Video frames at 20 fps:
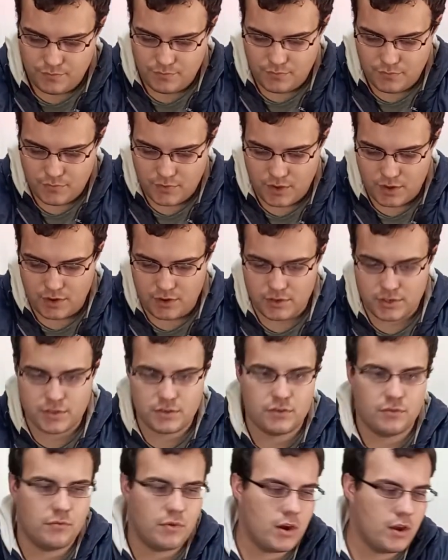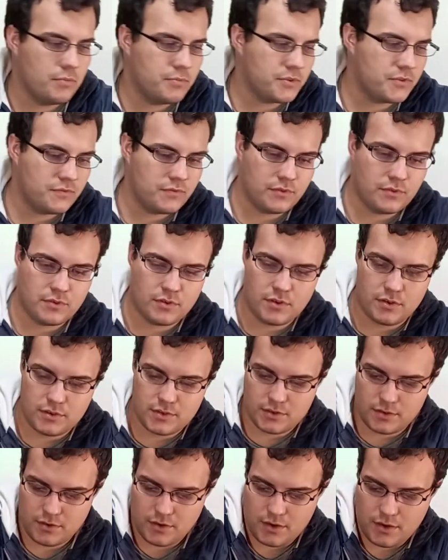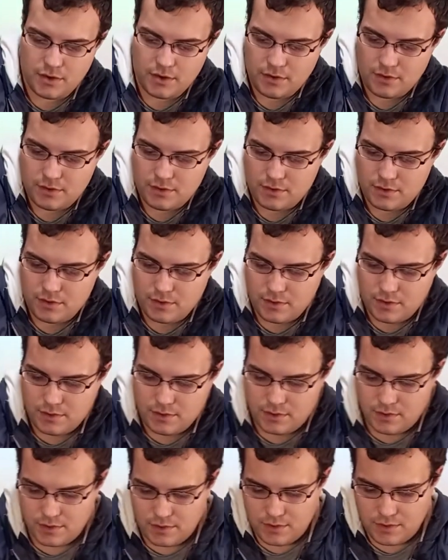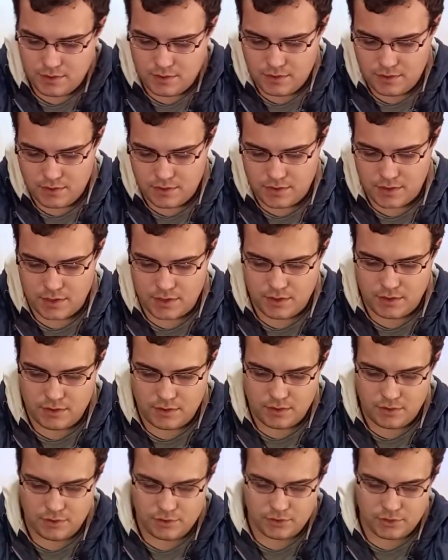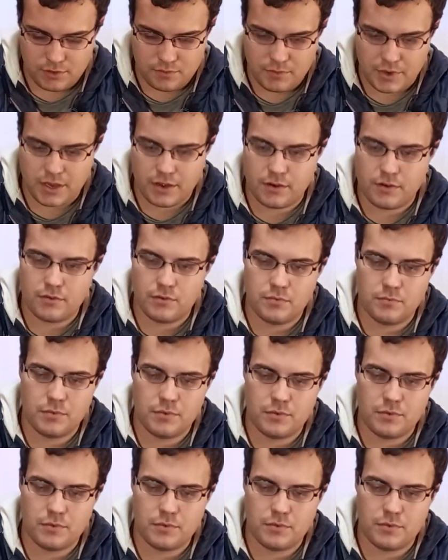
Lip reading: And then just the wipes for the screen and the user manual.